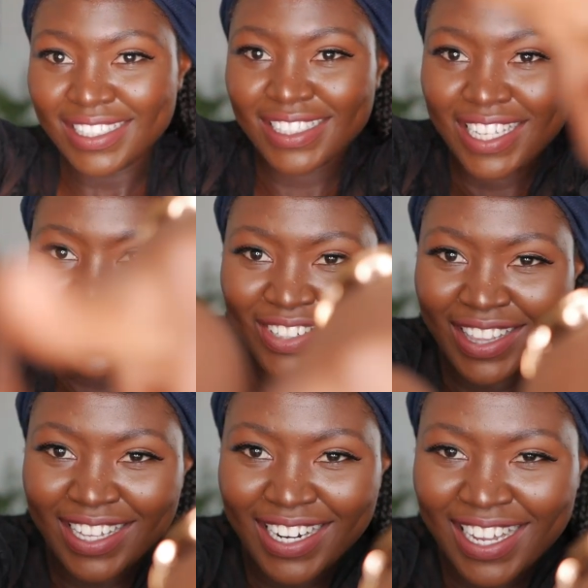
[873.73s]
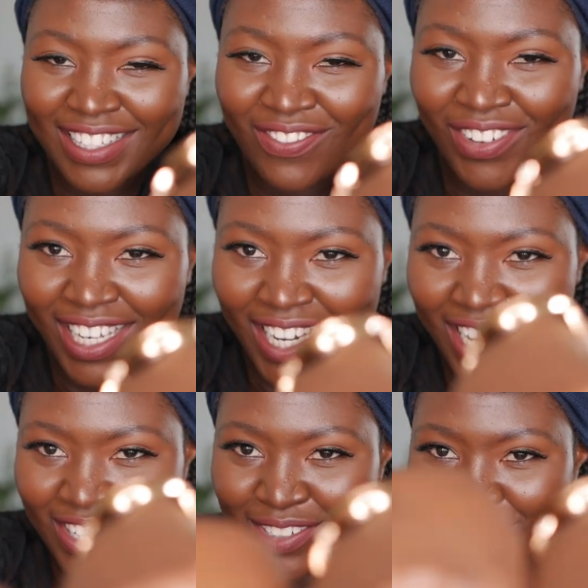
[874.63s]
See you in the next
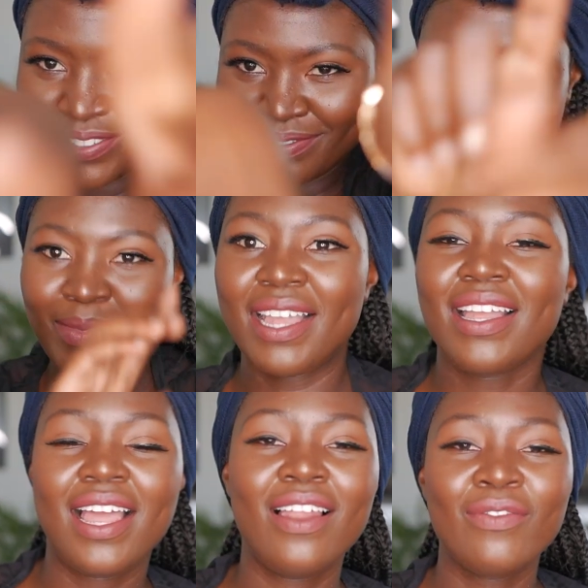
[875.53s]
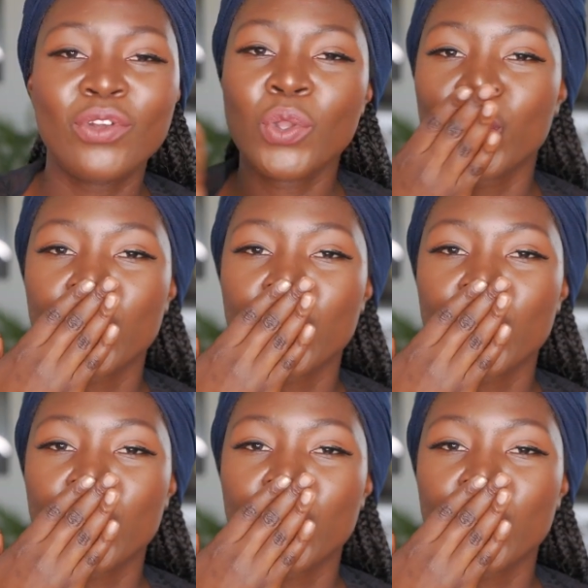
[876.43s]
video. Bye. I love you.